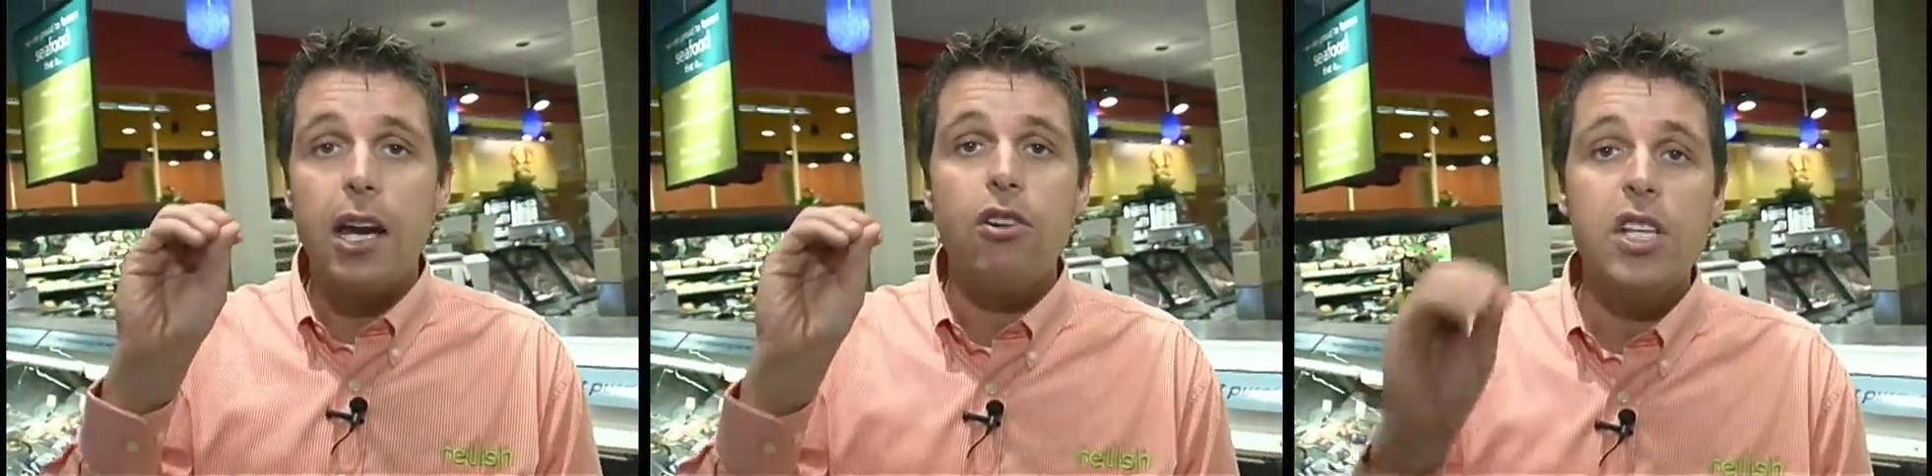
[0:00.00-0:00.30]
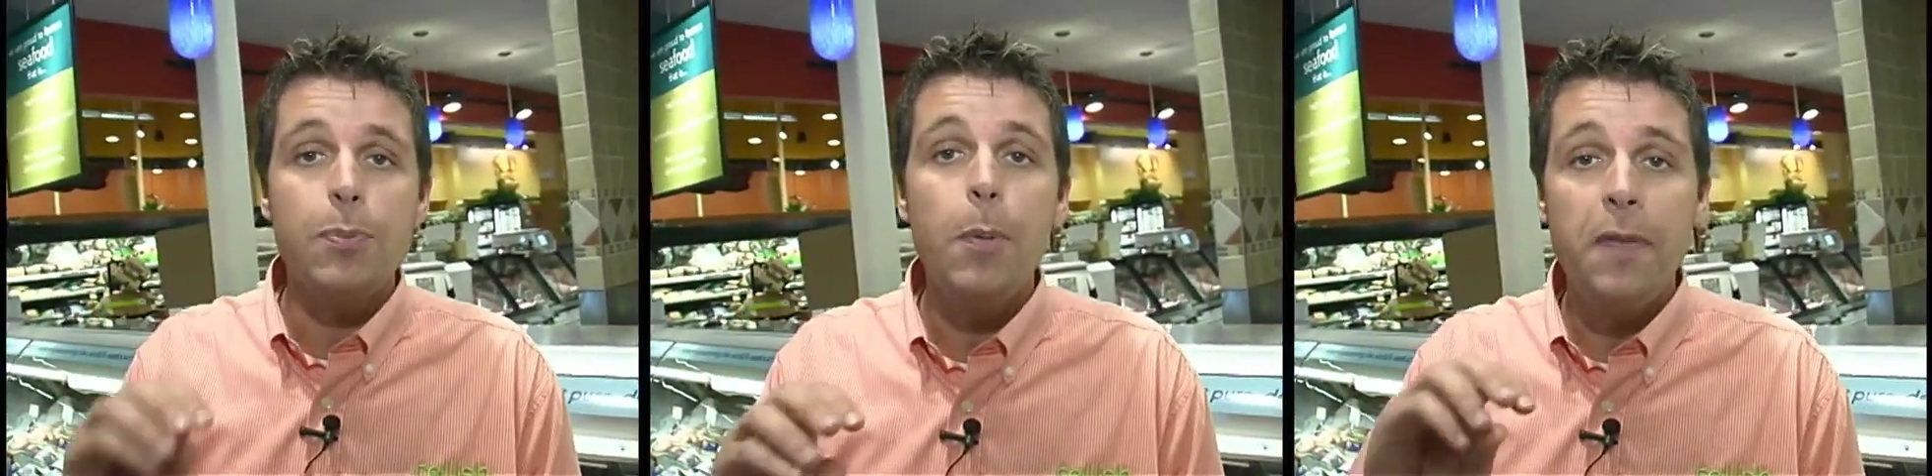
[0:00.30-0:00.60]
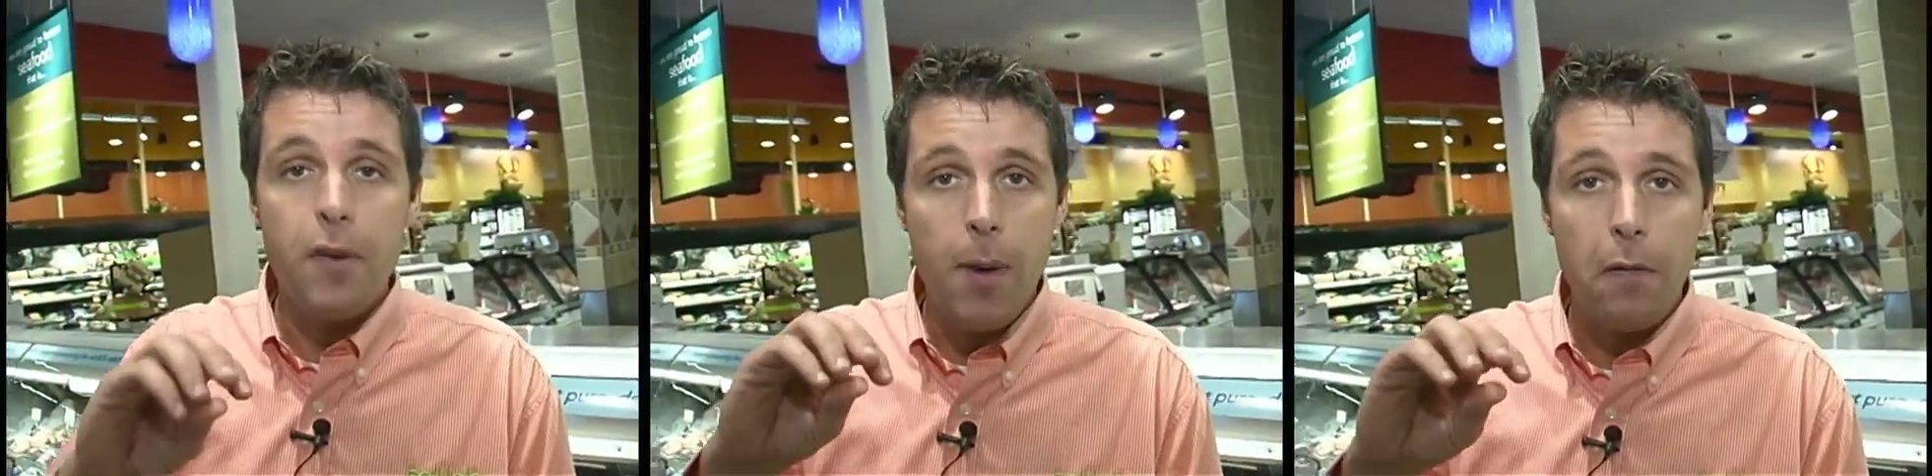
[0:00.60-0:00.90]
crisp up
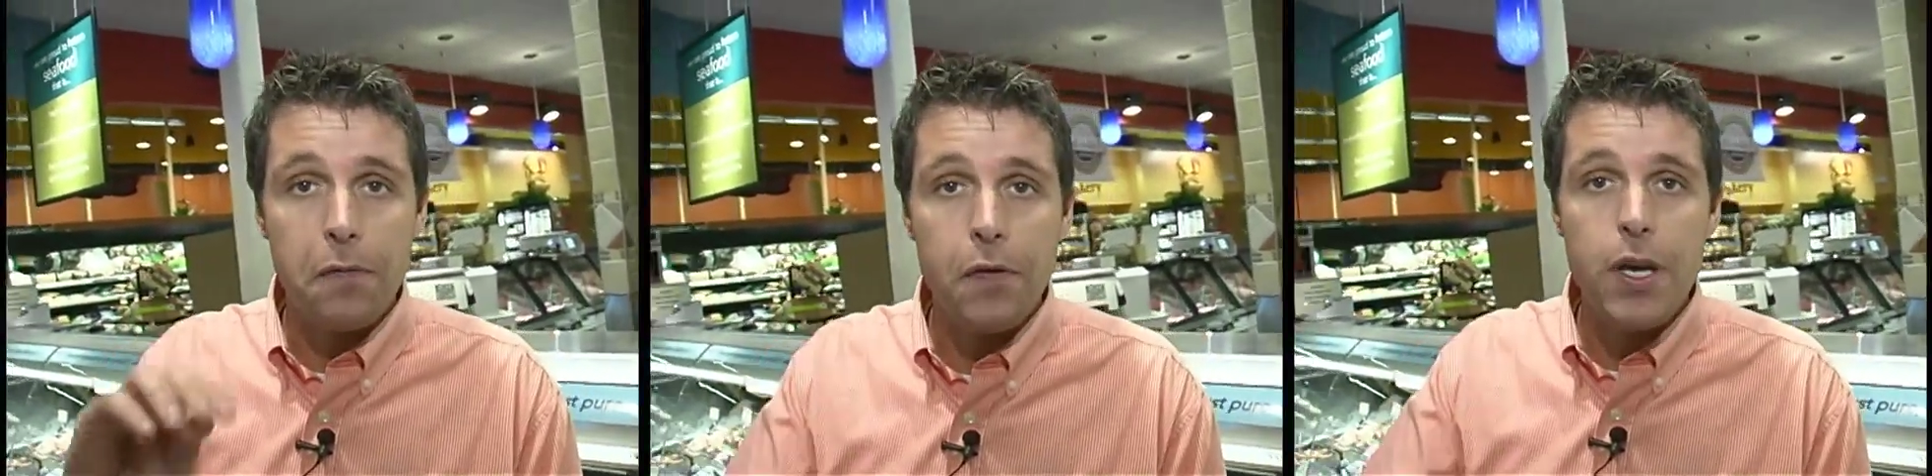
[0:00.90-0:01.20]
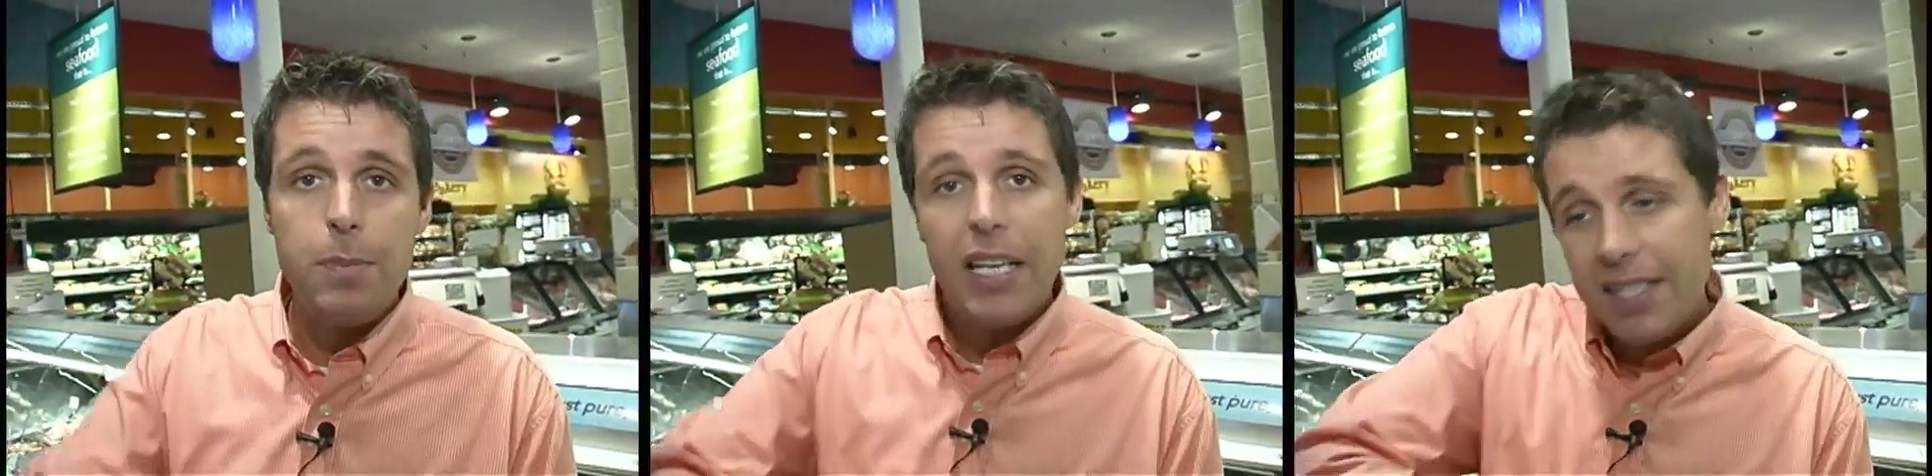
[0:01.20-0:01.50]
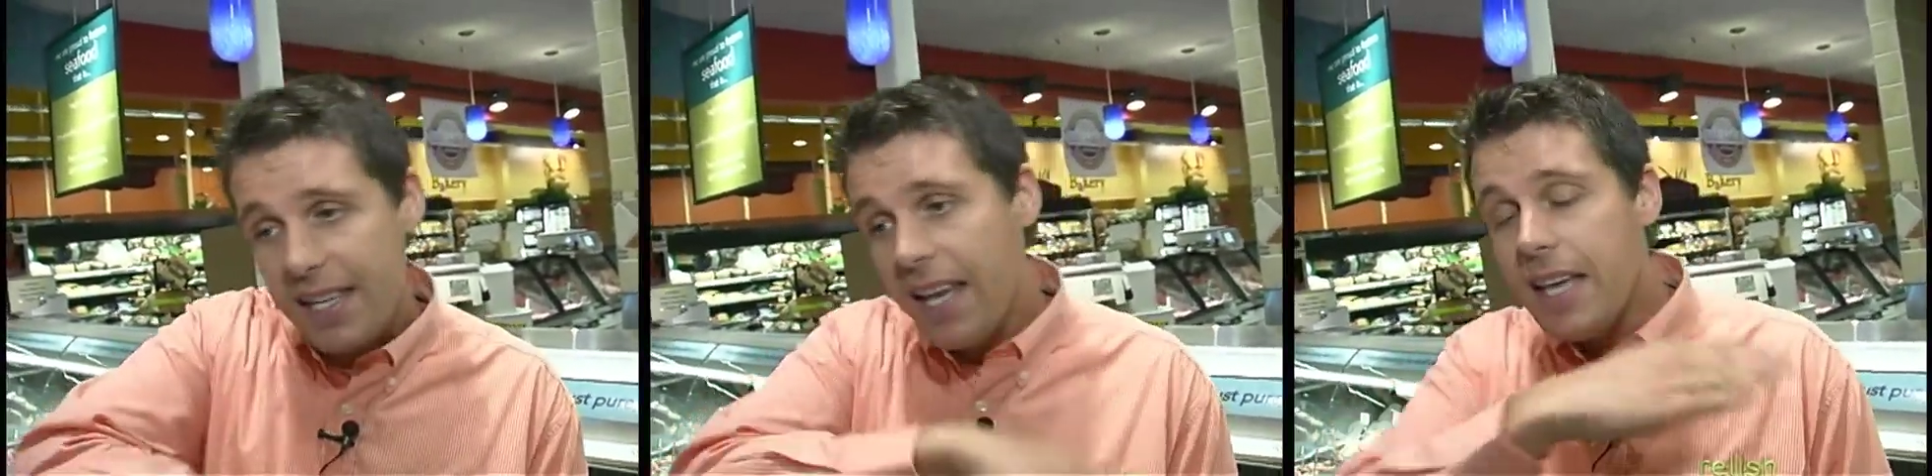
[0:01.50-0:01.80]
for about 3
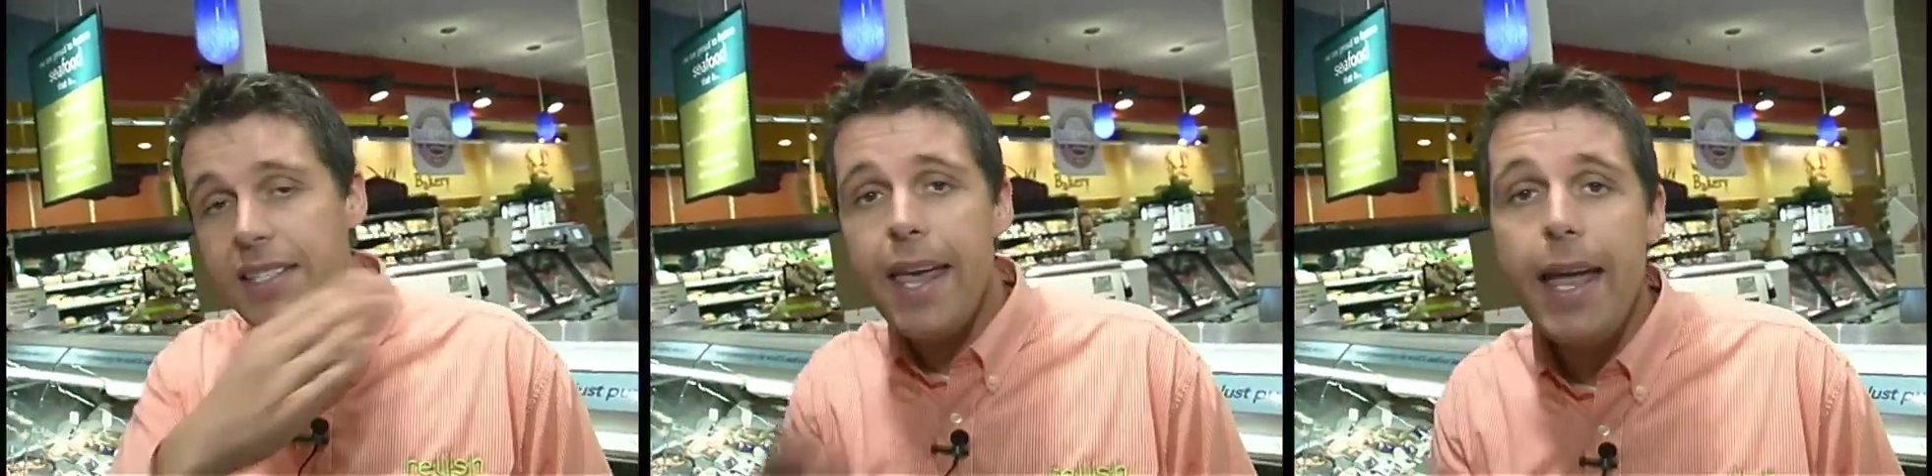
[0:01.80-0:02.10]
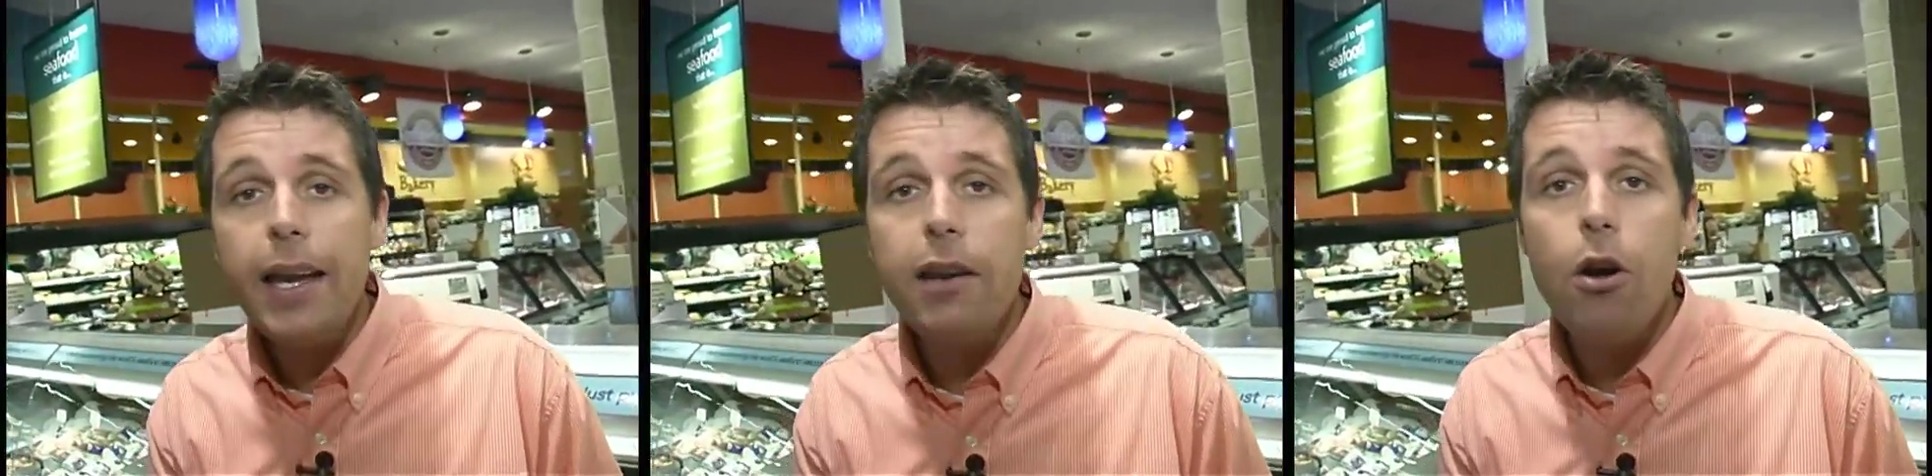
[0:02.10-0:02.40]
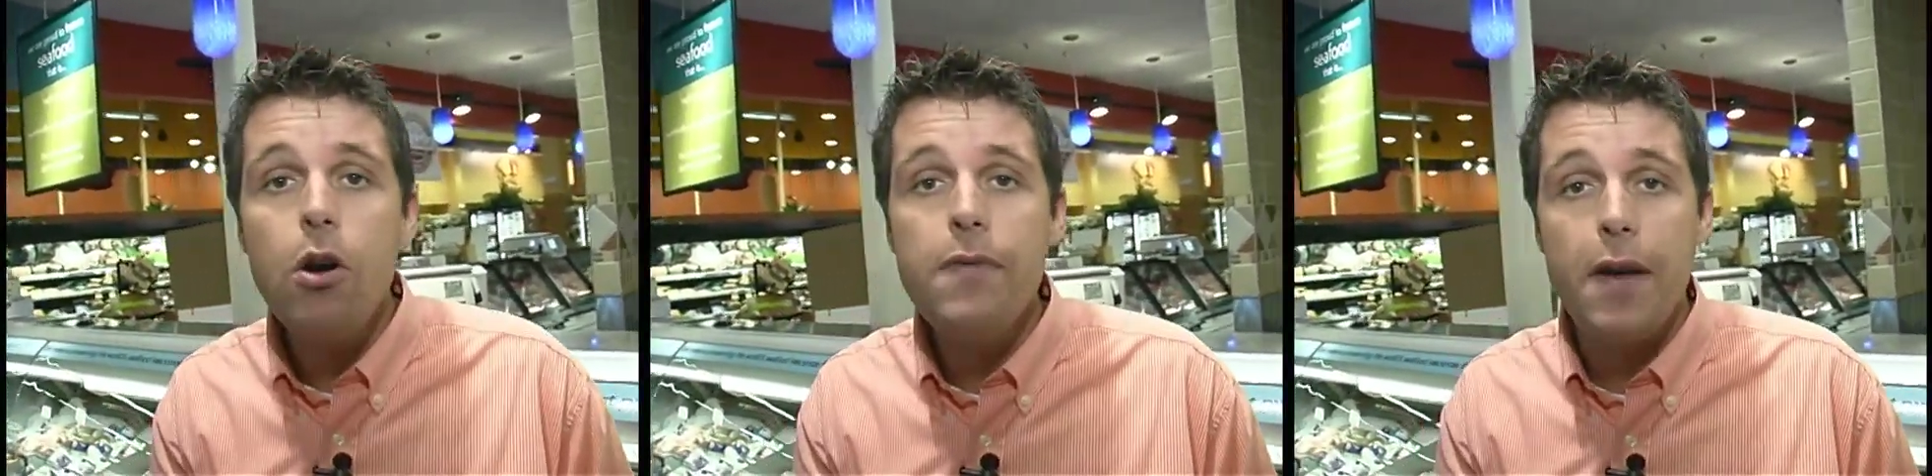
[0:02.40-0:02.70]
minutes, turn it
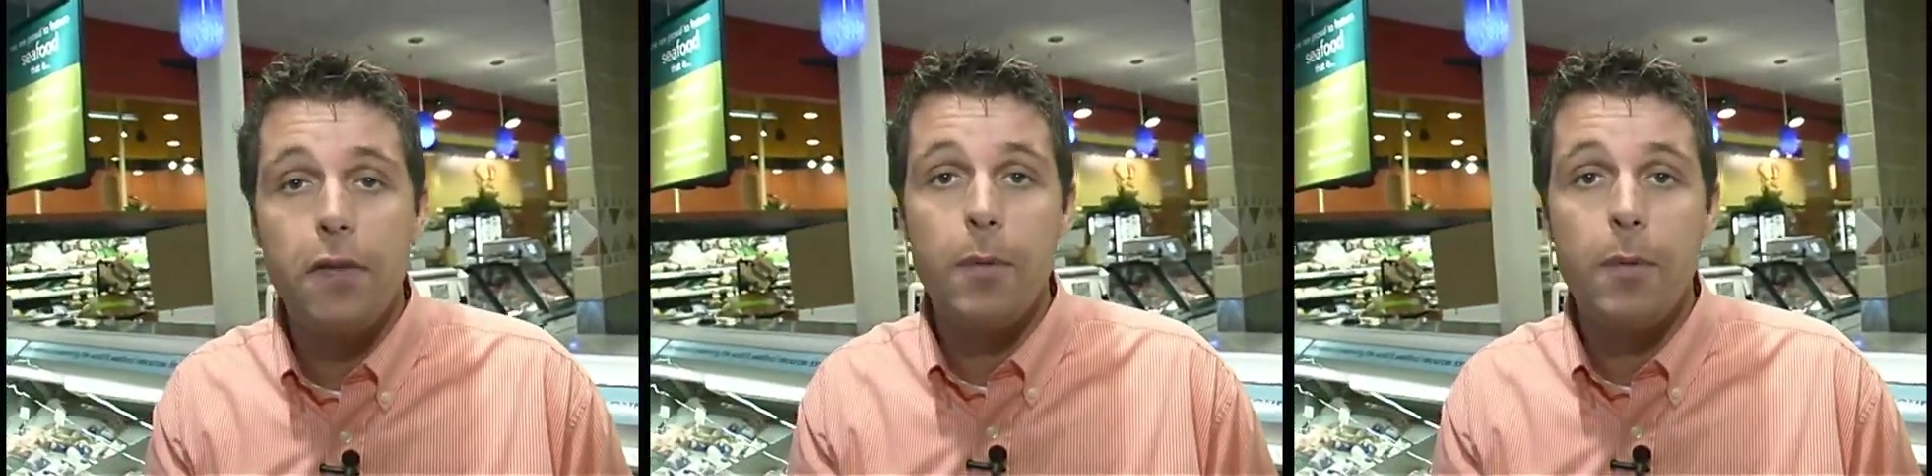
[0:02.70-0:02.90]
over for